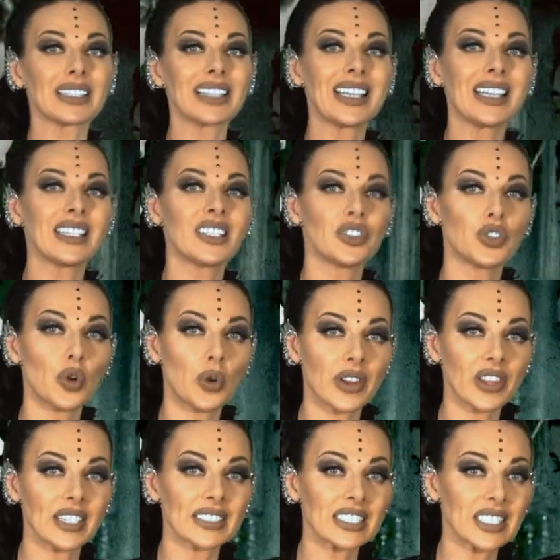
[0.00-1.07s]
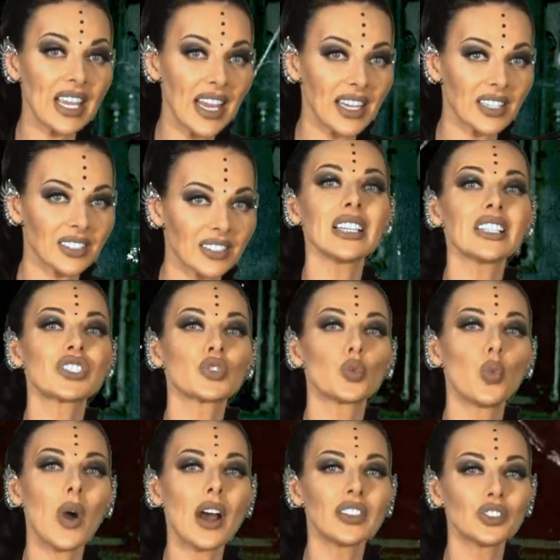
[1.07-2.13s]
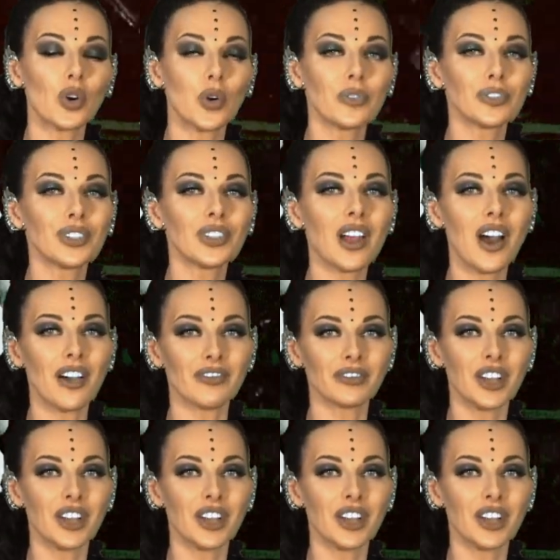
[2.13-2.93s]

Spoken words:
Lady Dorothy's tale is one of love,